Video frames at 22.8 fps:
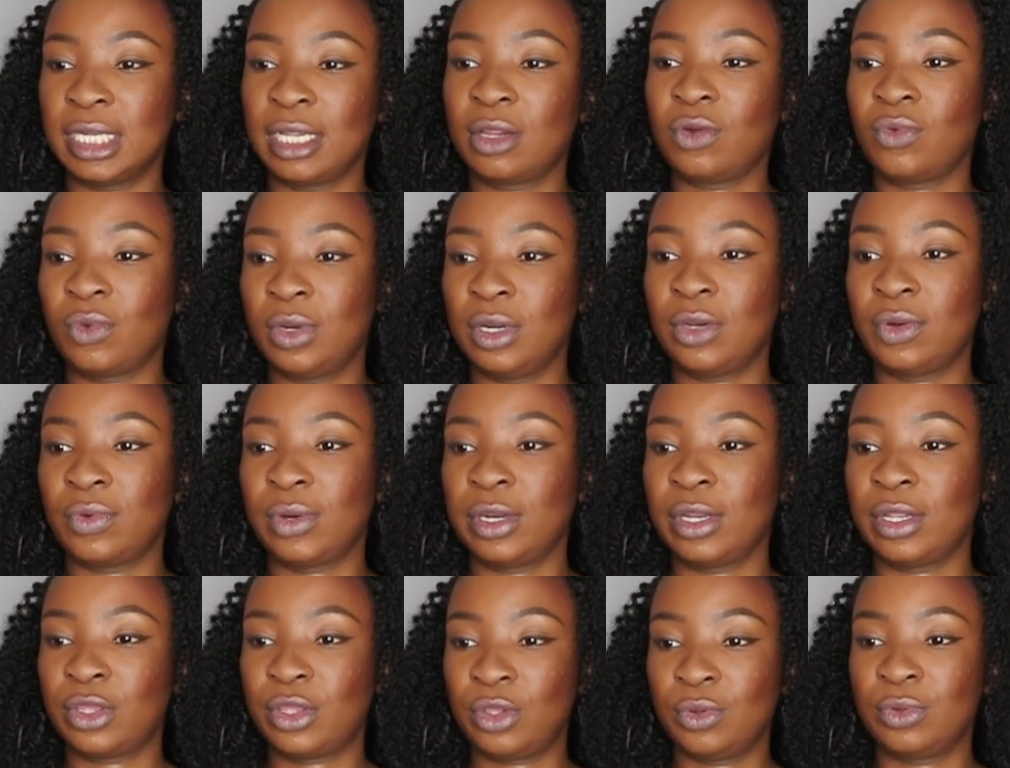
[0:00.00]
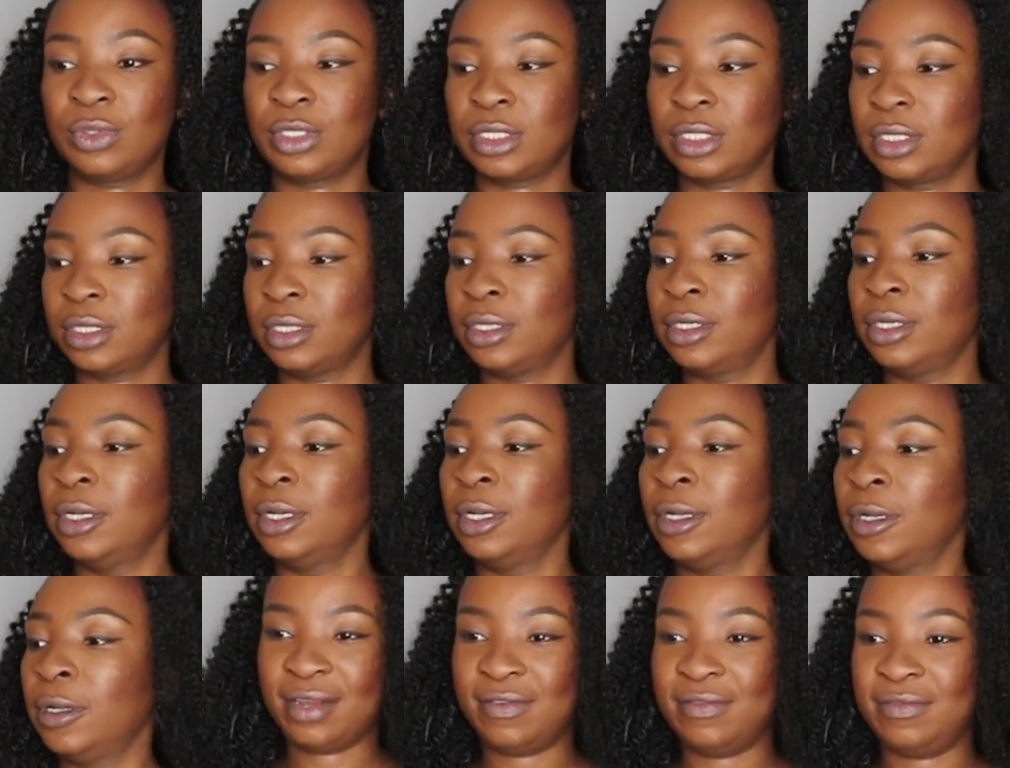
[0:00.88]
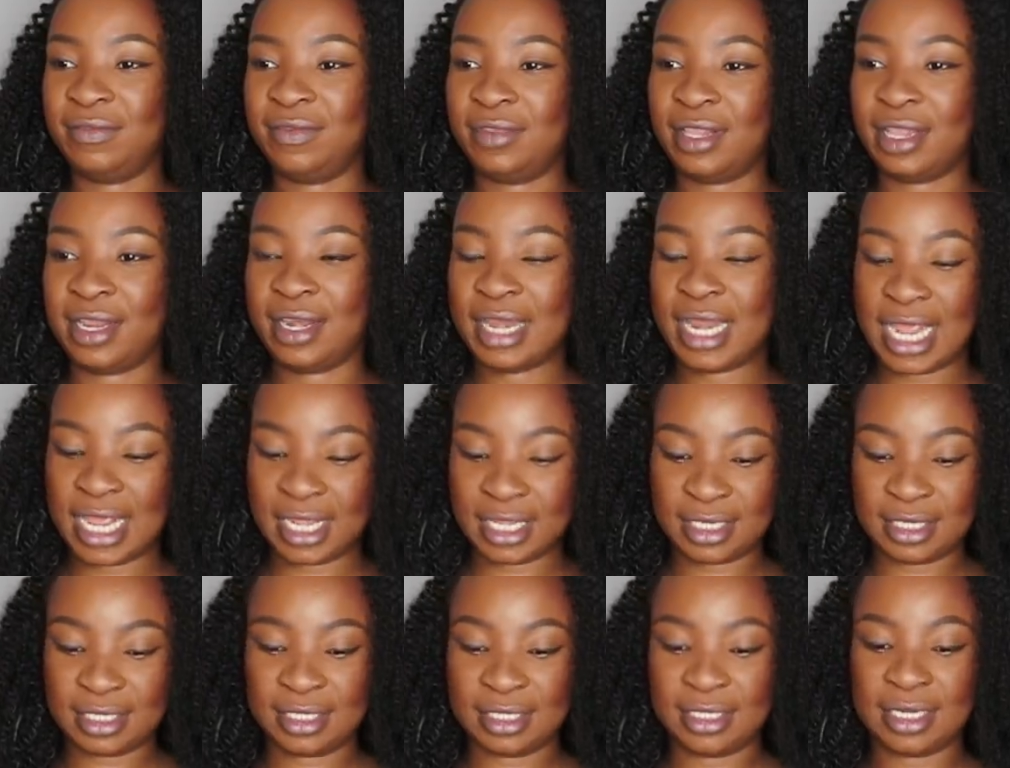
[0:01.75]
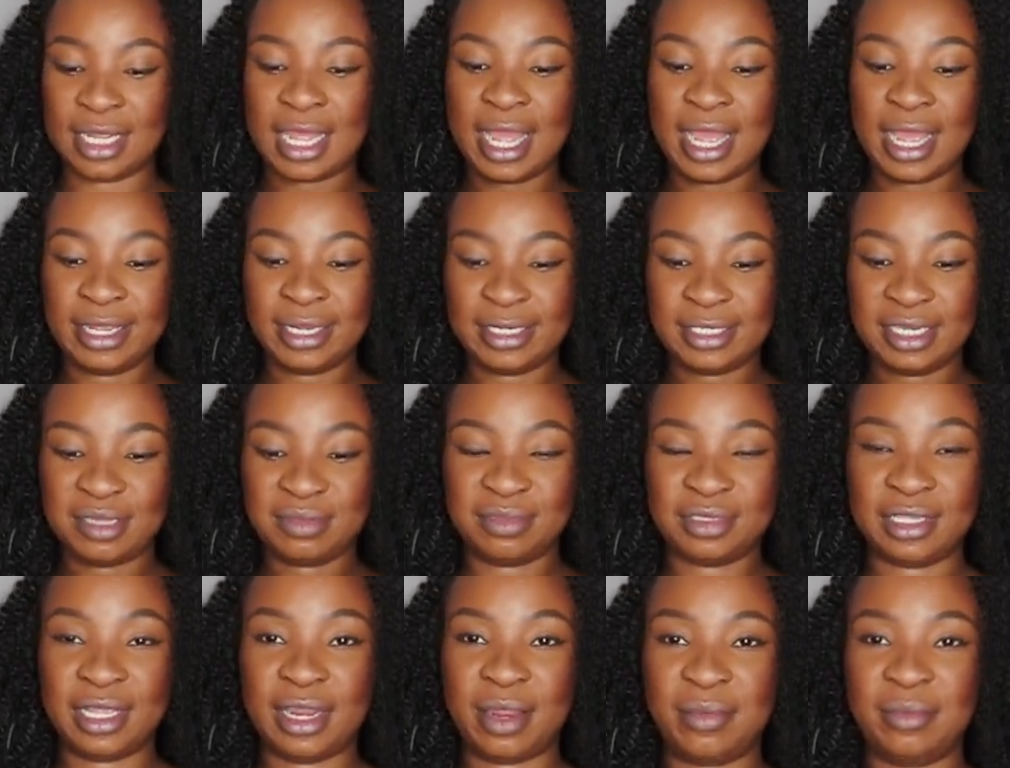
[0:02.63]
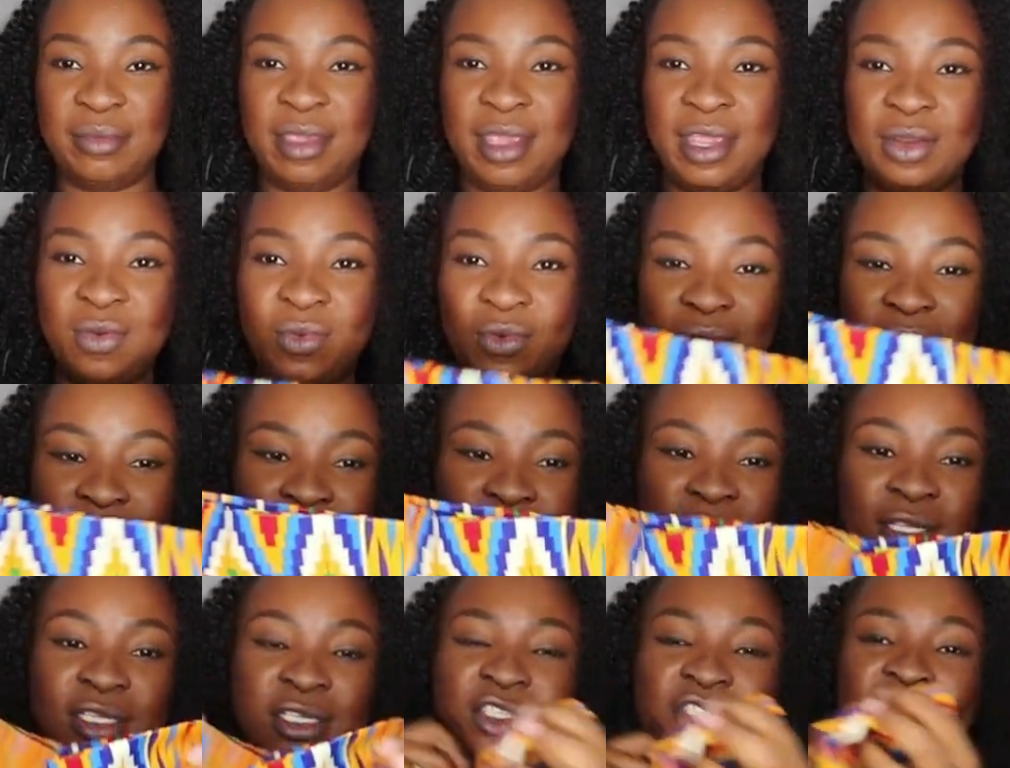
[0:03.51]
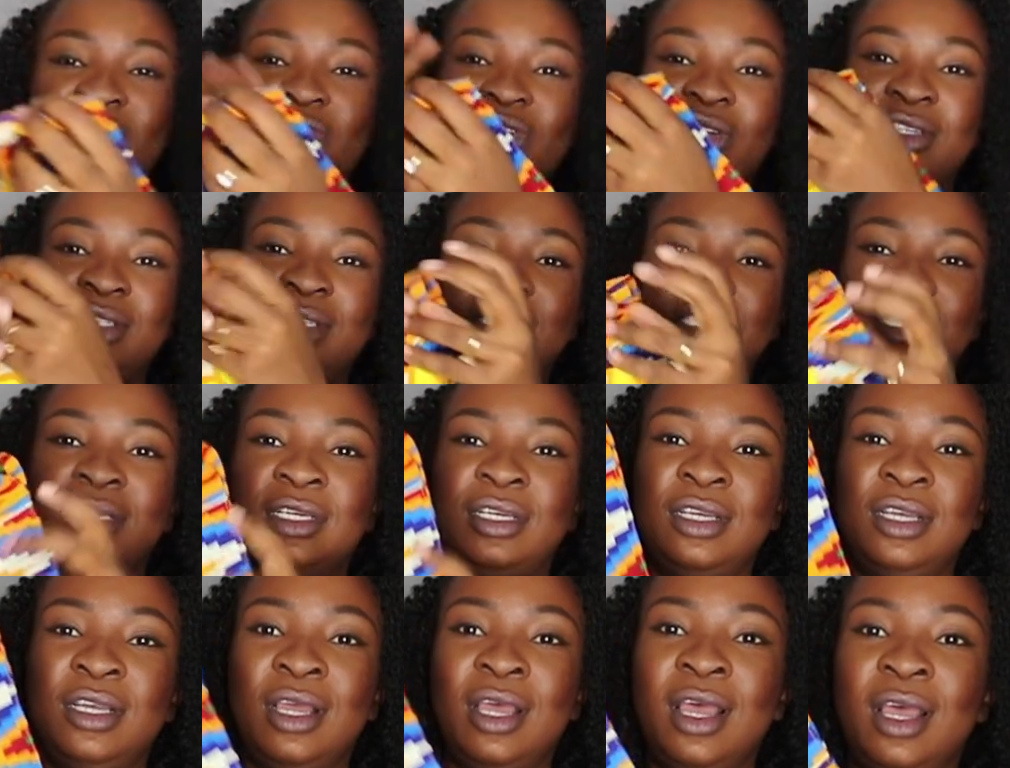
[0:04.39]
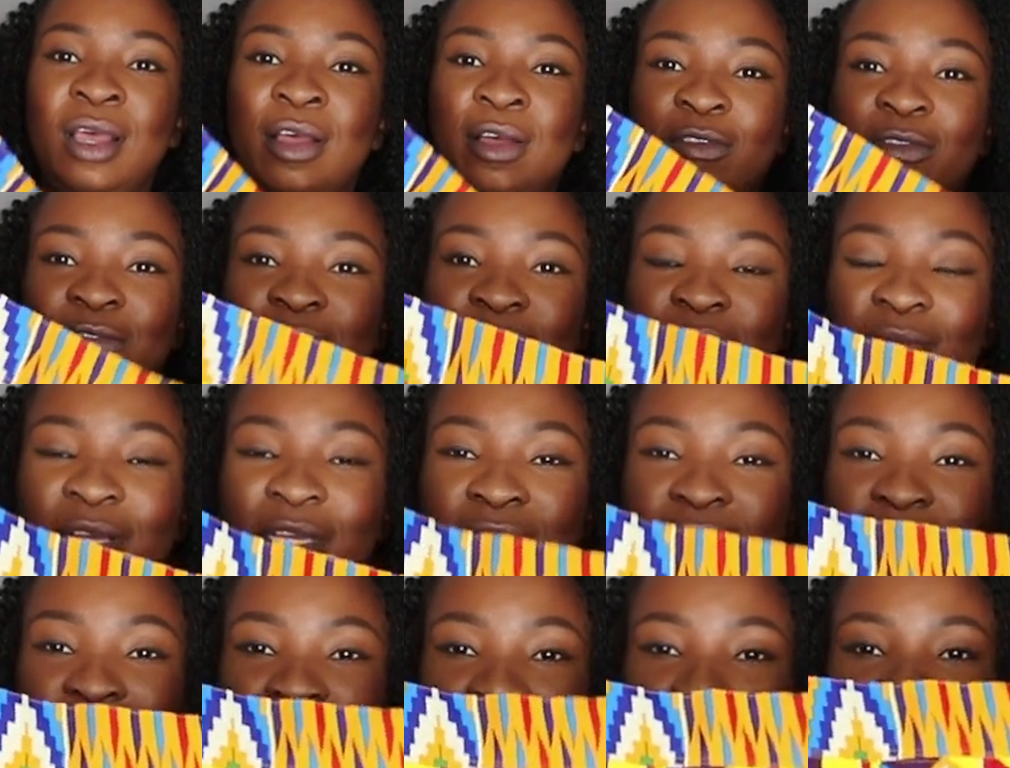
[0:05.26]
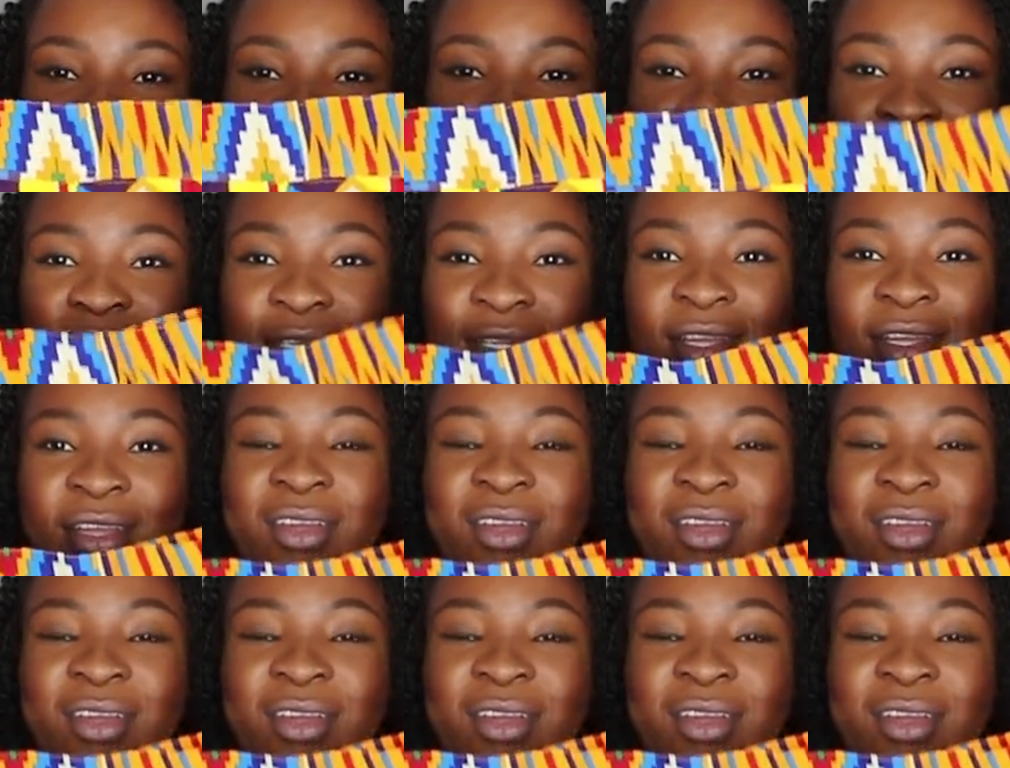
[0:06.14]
like really, really cute. And the next items that I made was these shorts for myself,